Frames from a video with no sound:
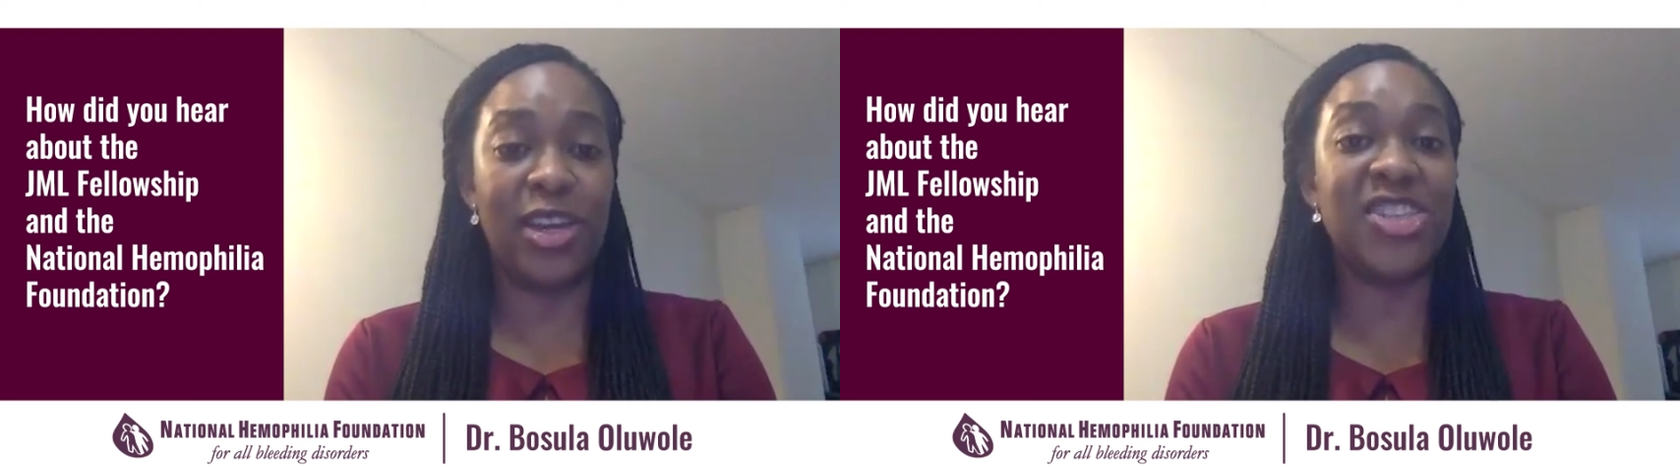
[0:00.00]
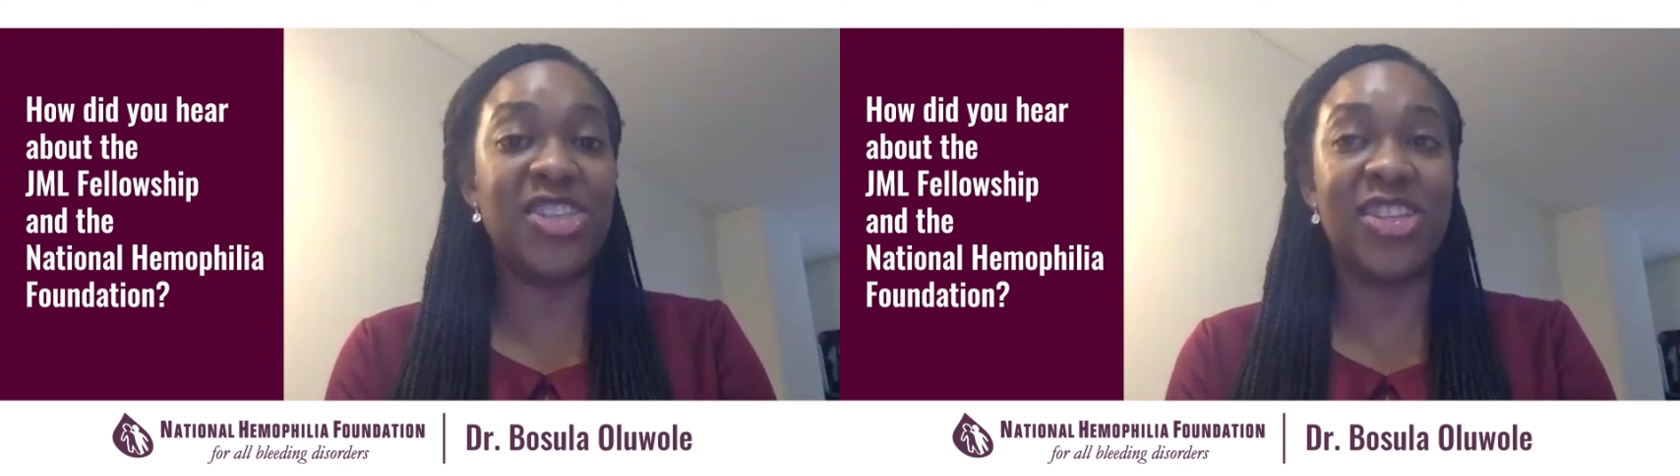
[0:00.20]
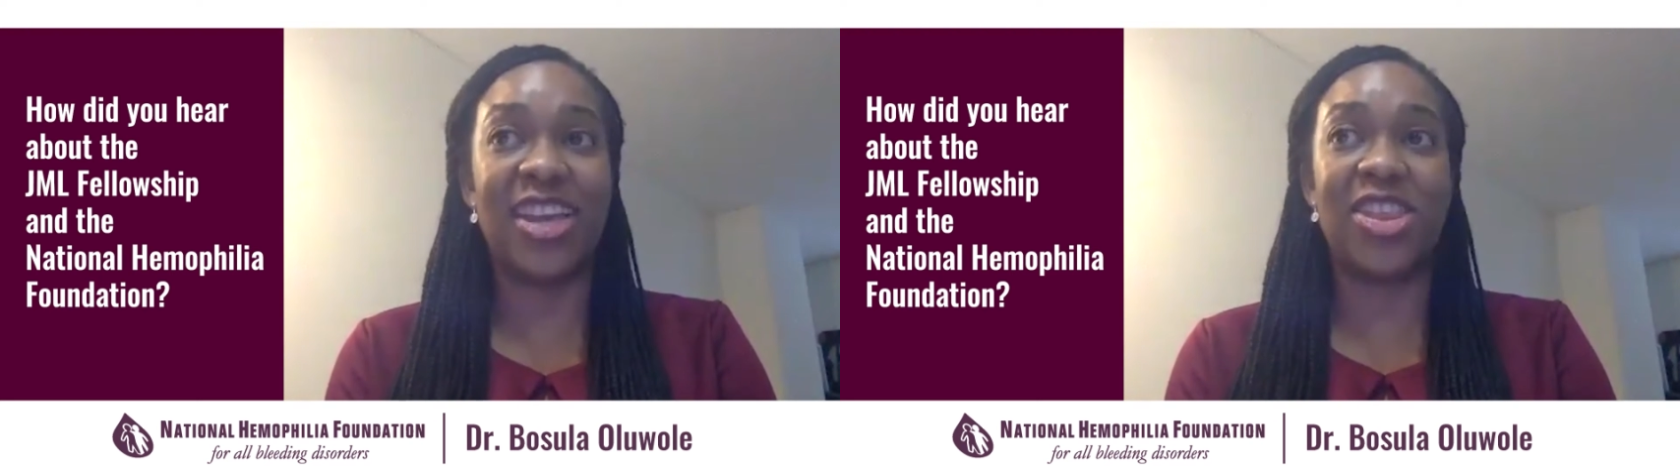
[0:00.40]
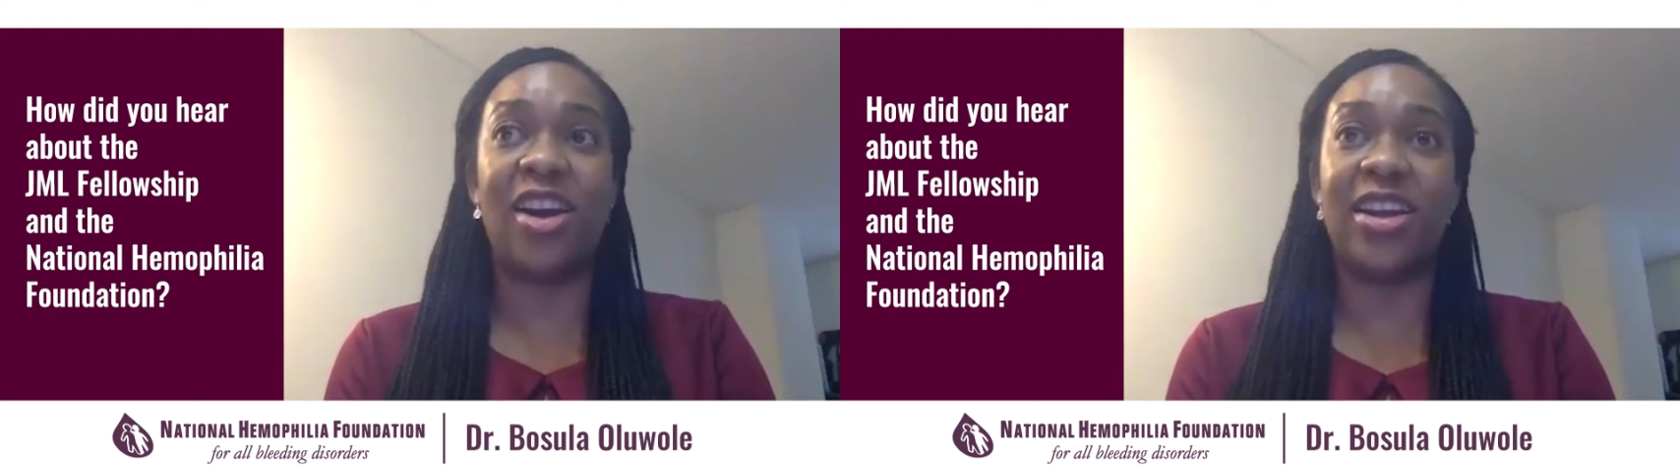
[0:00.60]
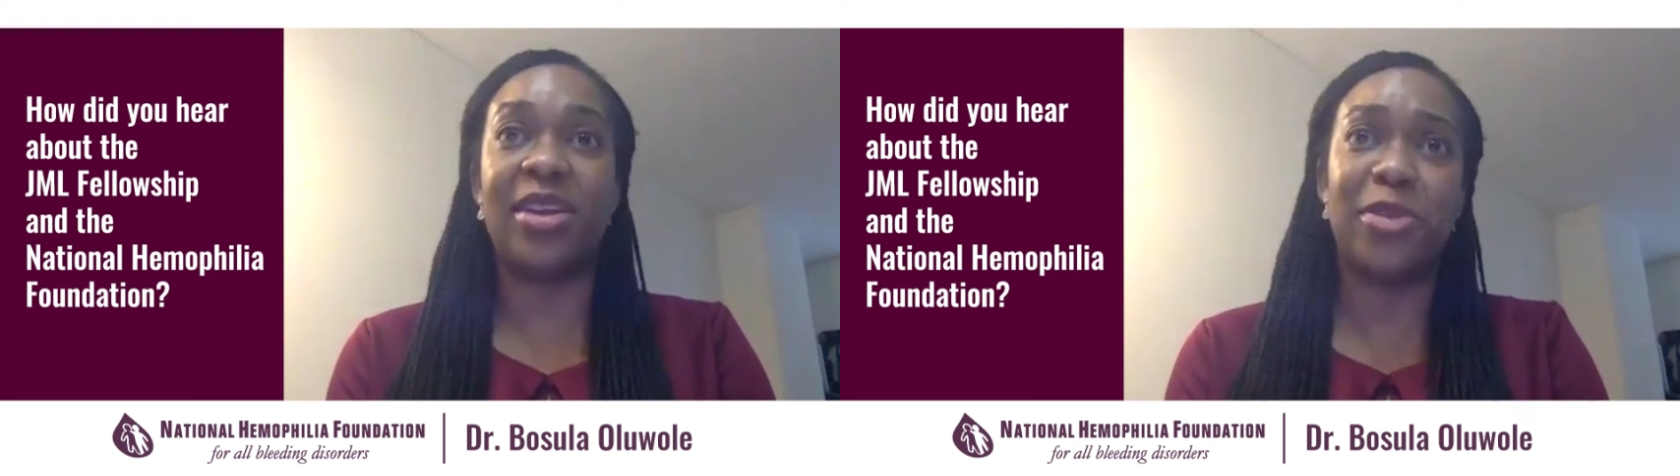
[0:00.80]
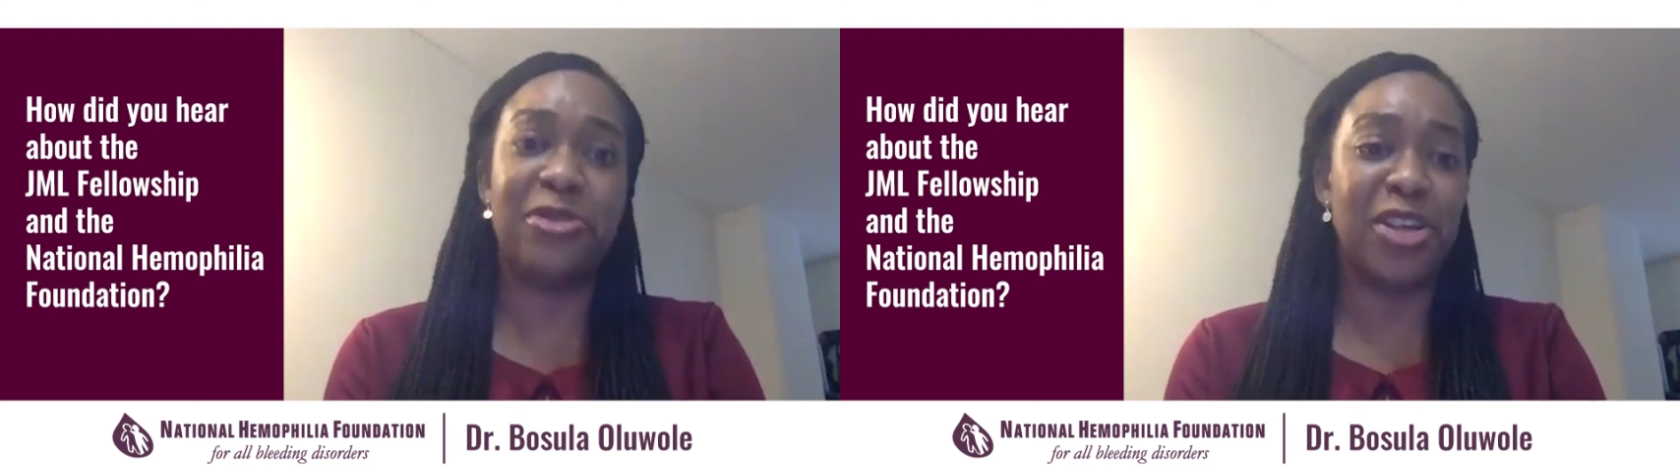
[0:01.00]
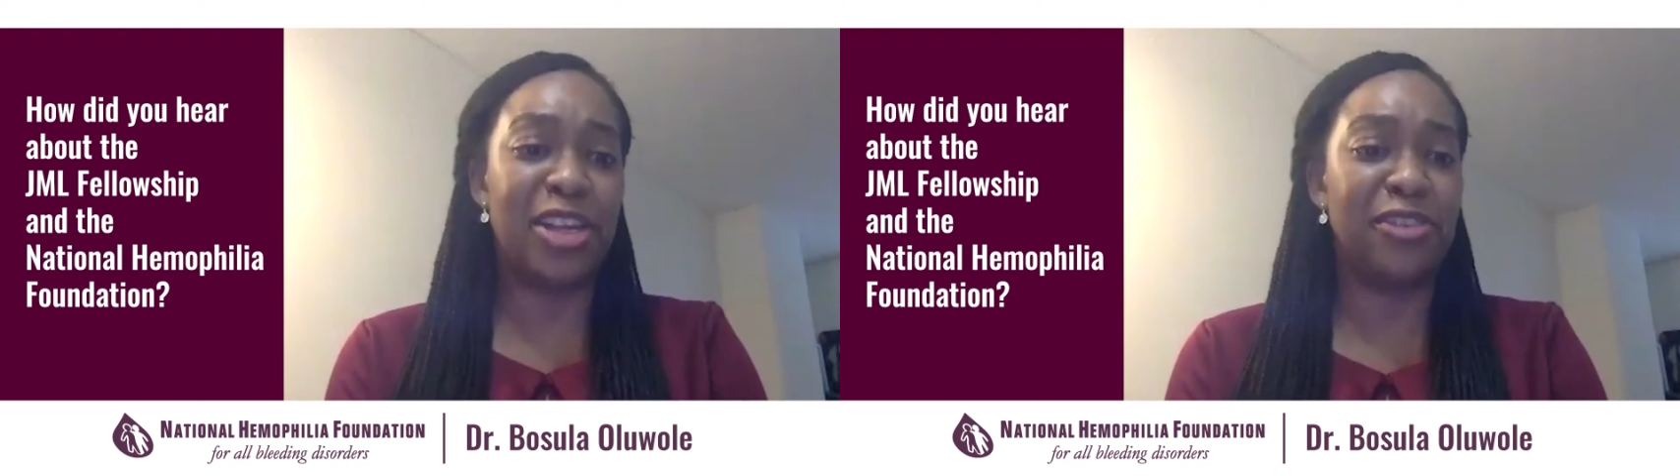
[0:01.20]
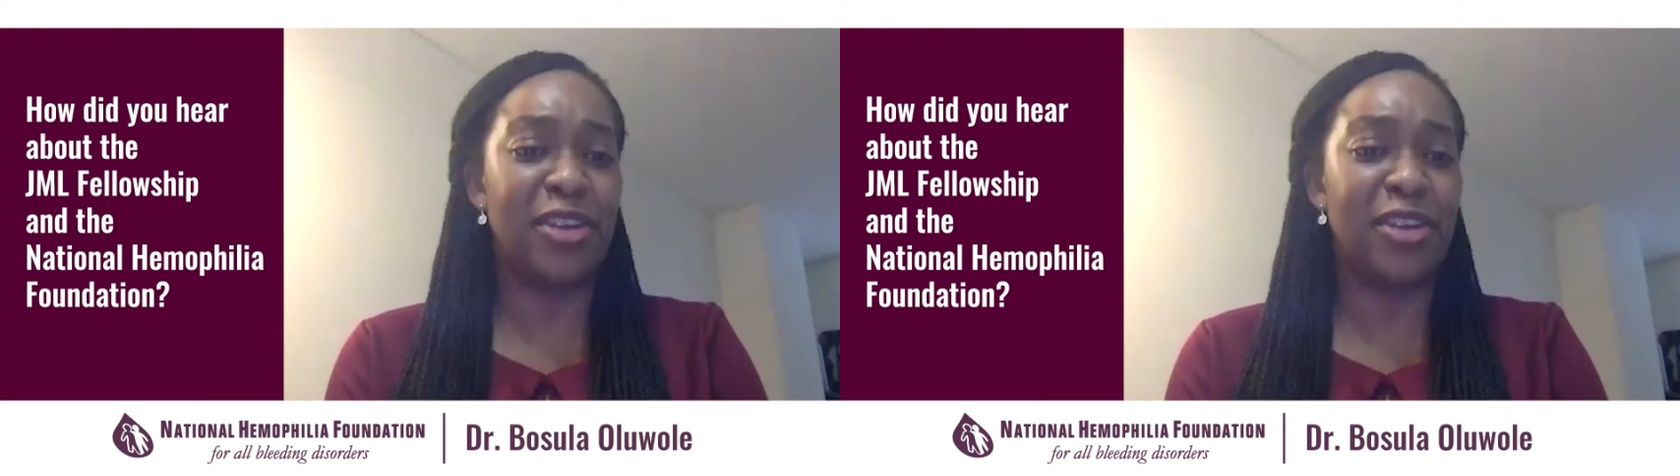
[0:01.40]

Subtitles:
Initially, I thought Hemophilia